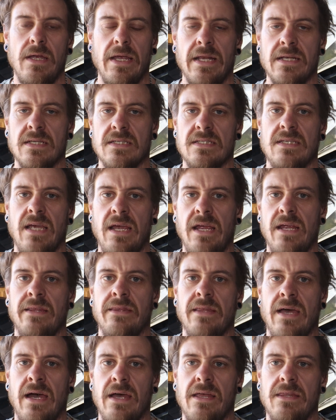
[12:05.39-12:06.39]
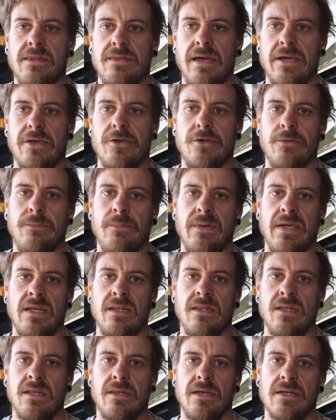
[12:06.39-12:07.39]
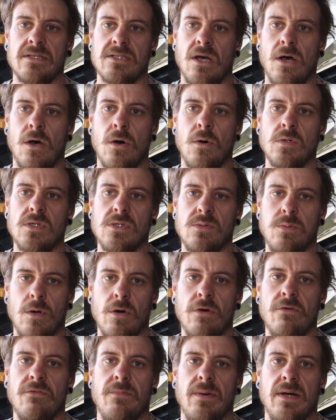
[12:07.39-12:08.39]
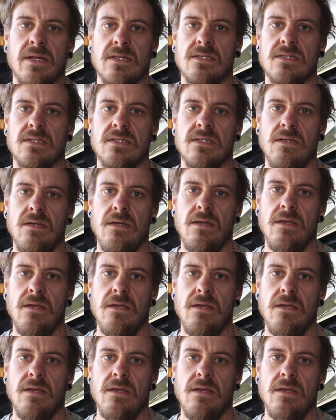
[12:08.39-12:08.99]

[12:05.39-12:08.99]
In saying that, that could mean that there's a whole 12 months